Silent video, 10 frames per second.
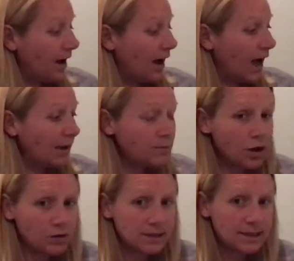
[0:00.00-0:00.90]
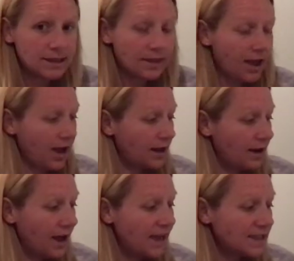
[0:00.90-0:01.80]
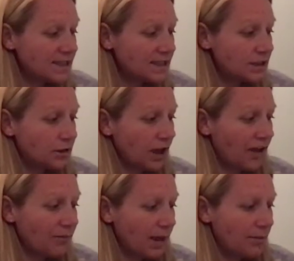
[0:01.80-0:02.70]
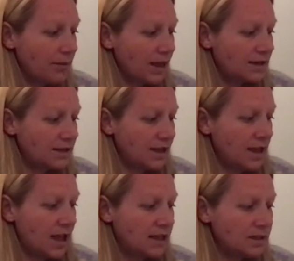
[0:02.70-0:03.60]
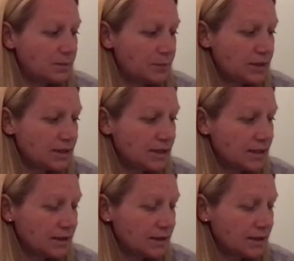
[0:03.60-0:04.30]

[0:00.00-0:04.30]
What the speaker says: I'm noticing that I still have my blend at the end, pt,